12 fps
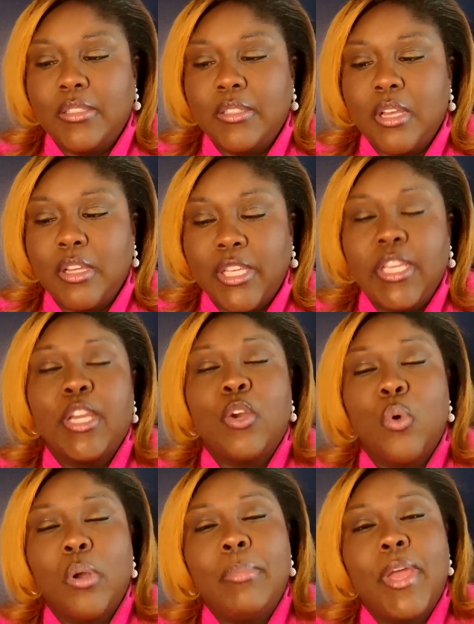again,
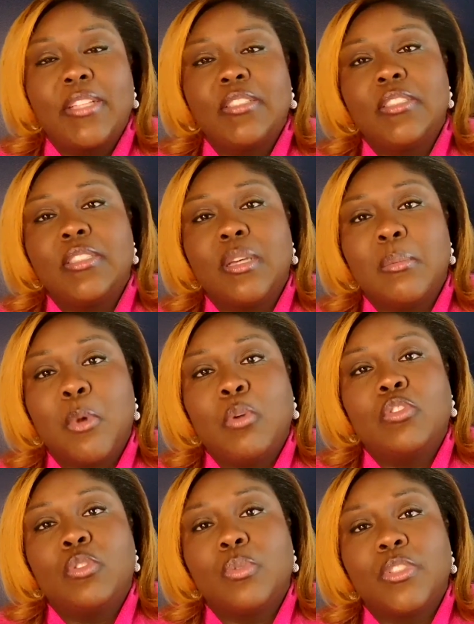going back to
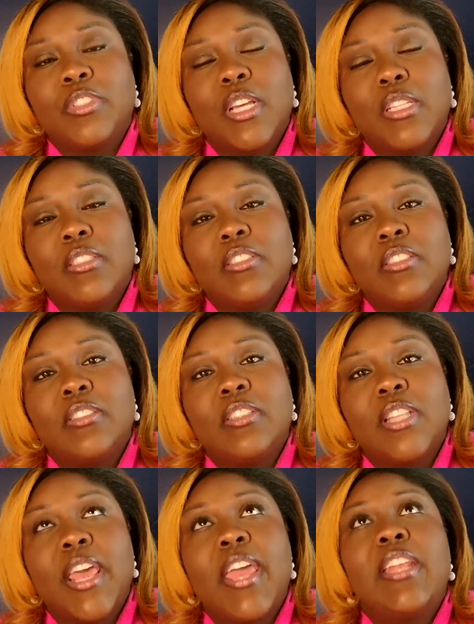emotional intelligence,
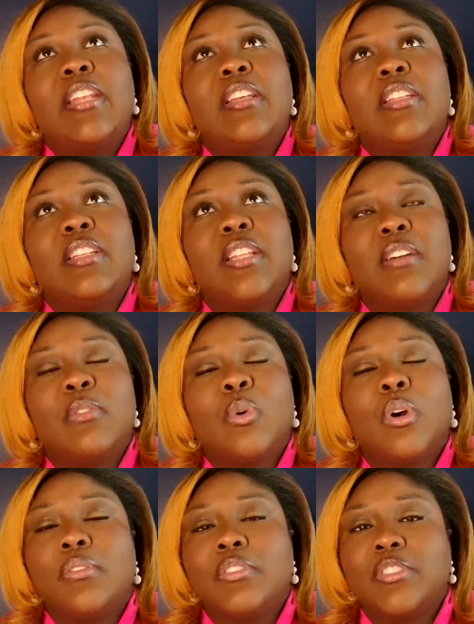that level
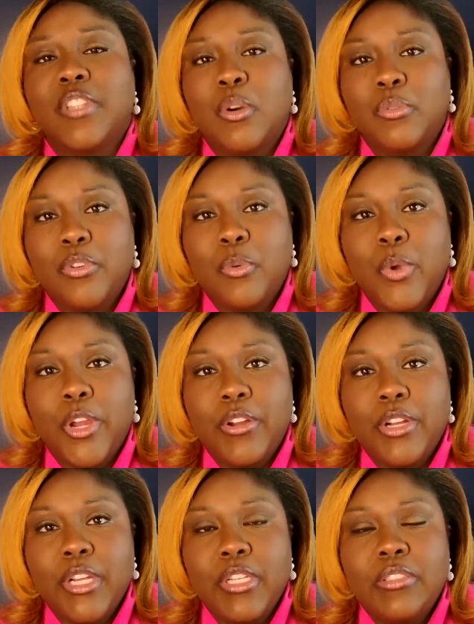of
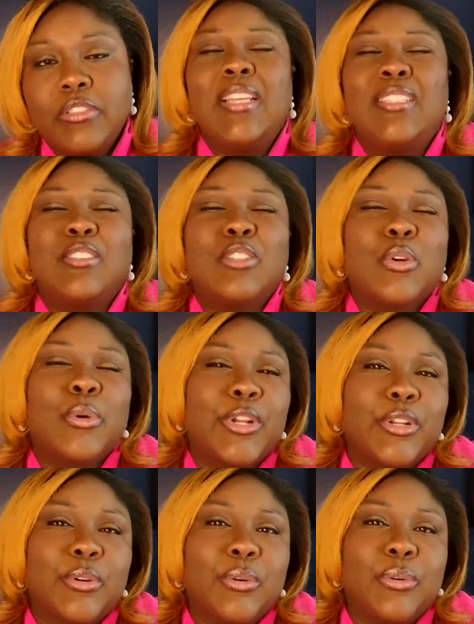self-awareness is
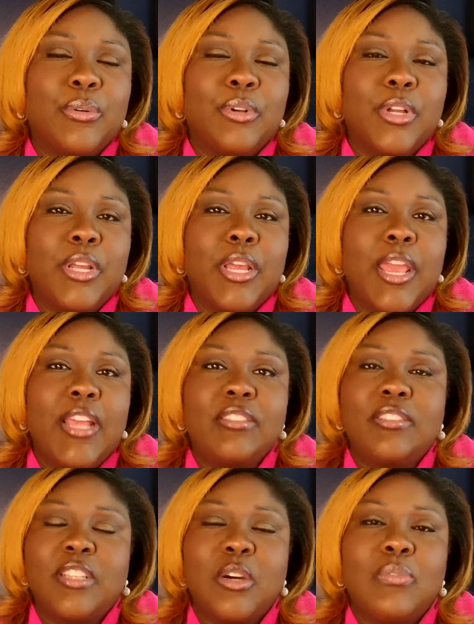critical. And
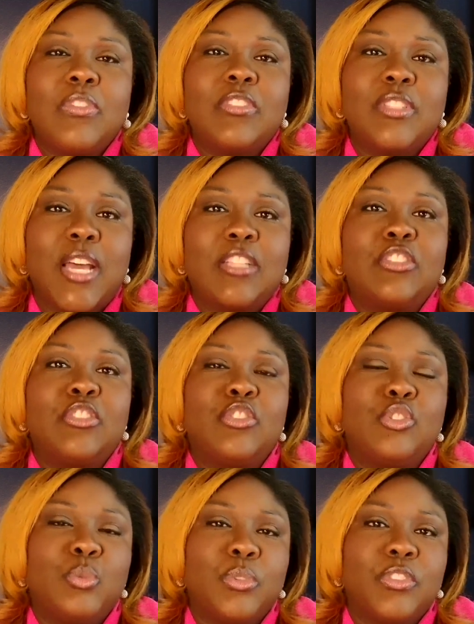self is not just
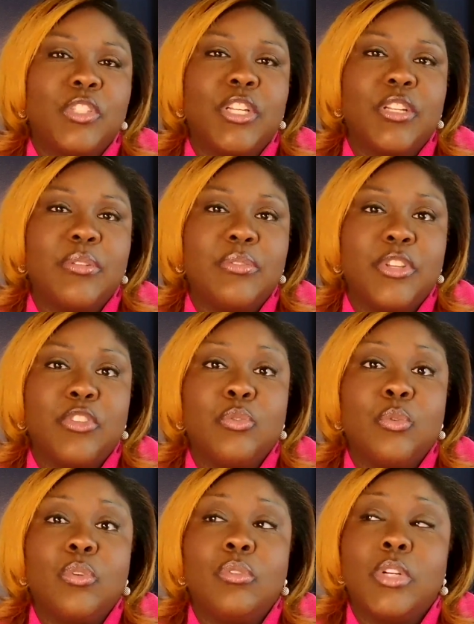you as an
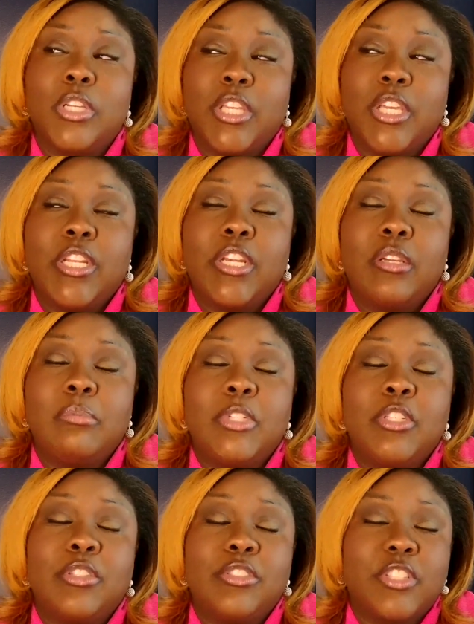individual. Again, it could be
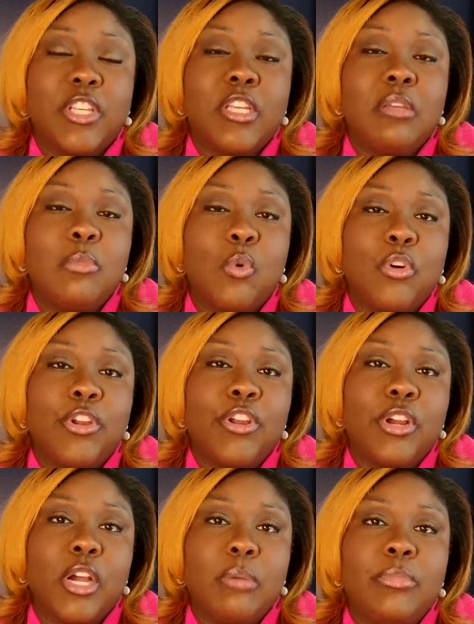your team or your
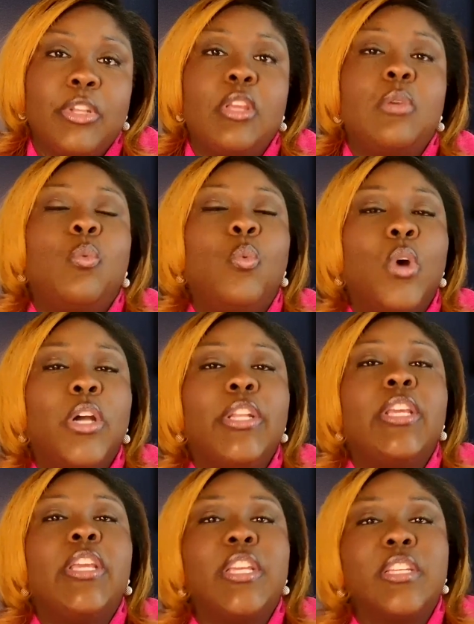company. What
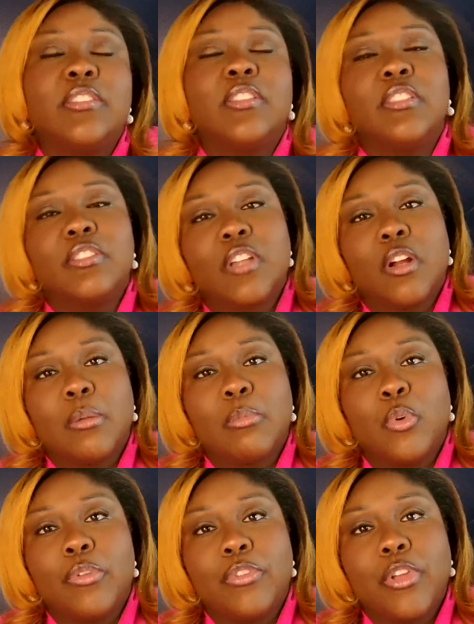is the starting
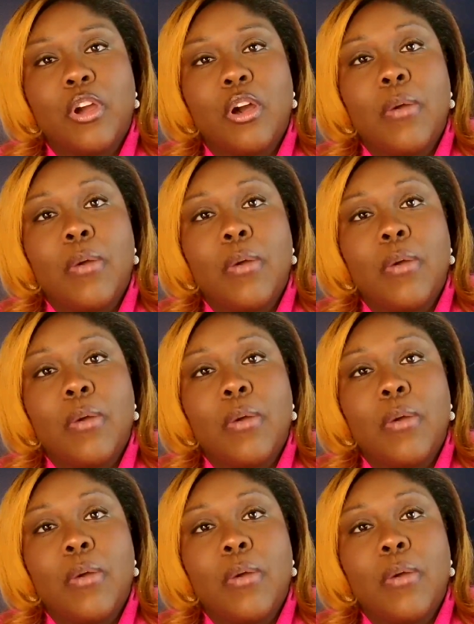point for y'all?